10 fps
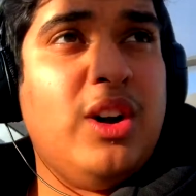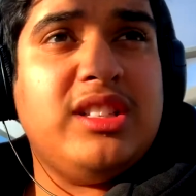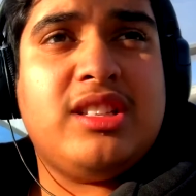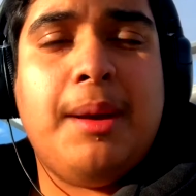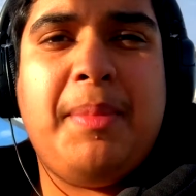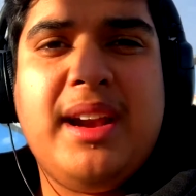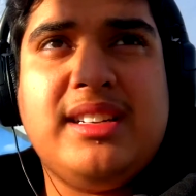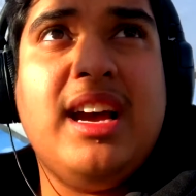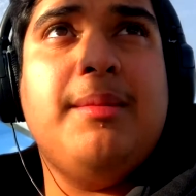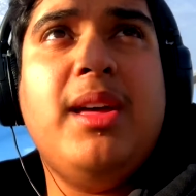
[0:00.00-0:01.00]
one step at a
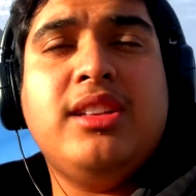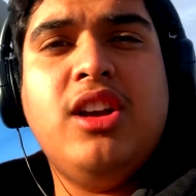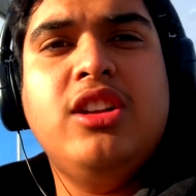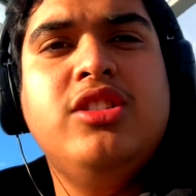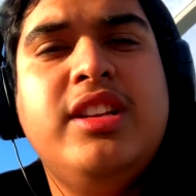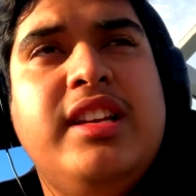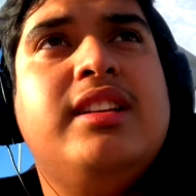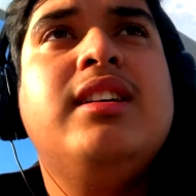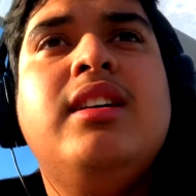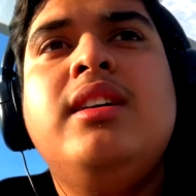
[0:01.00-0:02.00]
time, that's all you need.
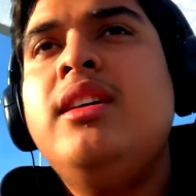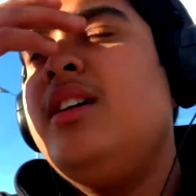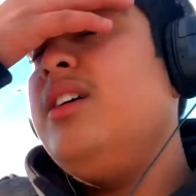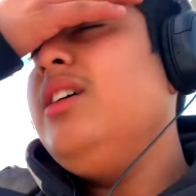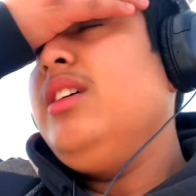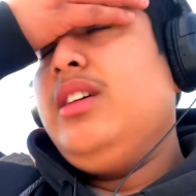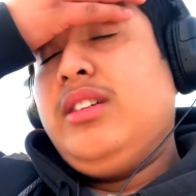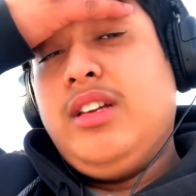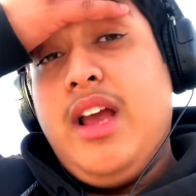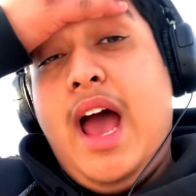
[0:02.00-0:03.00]

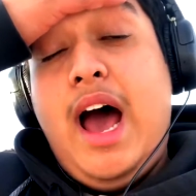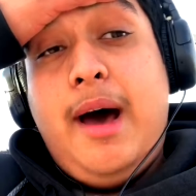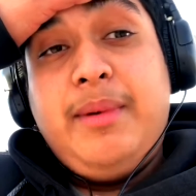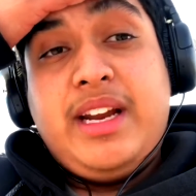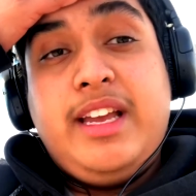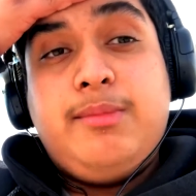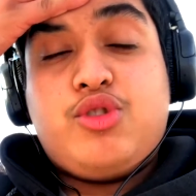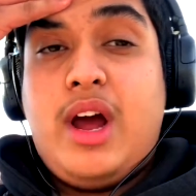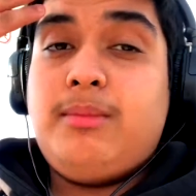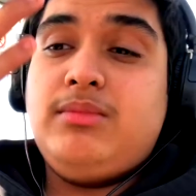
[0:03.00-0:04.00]
So yeah, I'm gonna keep
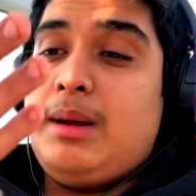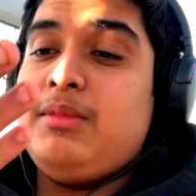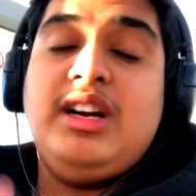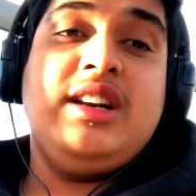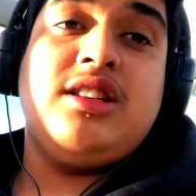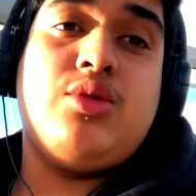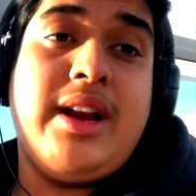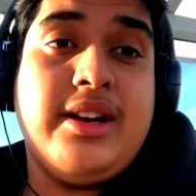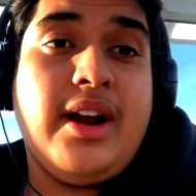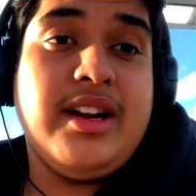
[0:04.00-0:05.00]
trying. I'm, I'm literally
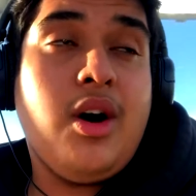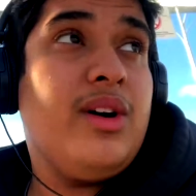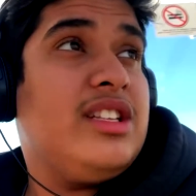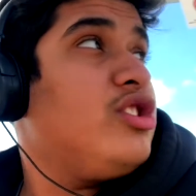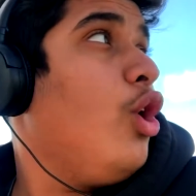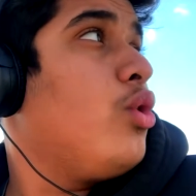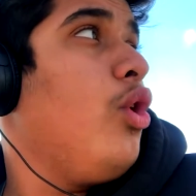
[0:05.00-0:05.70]
sweating right now. It's so